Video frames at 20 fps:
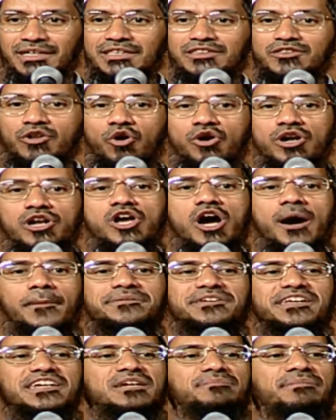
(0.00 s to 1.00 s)
the only
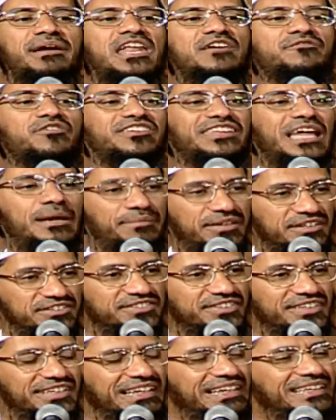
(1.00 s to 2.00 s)
option remaining for them
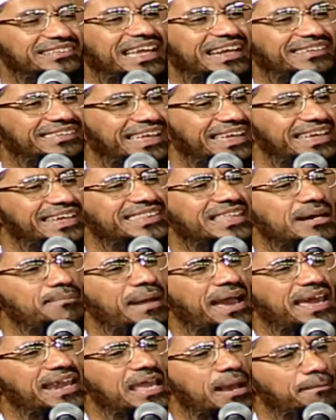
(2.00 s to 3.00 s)
is that they either
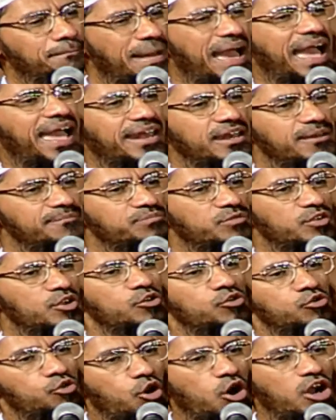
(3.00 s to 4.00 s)
marry a man
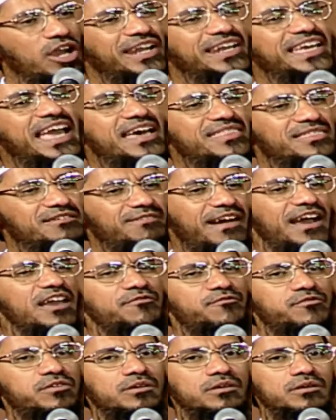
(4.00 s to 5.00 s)
who already has a
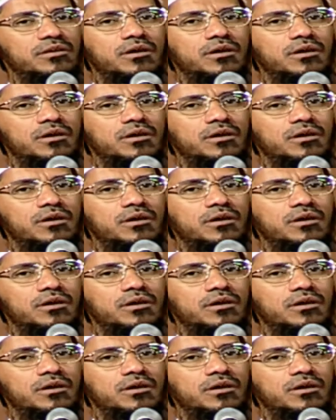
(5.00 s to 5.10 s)
wife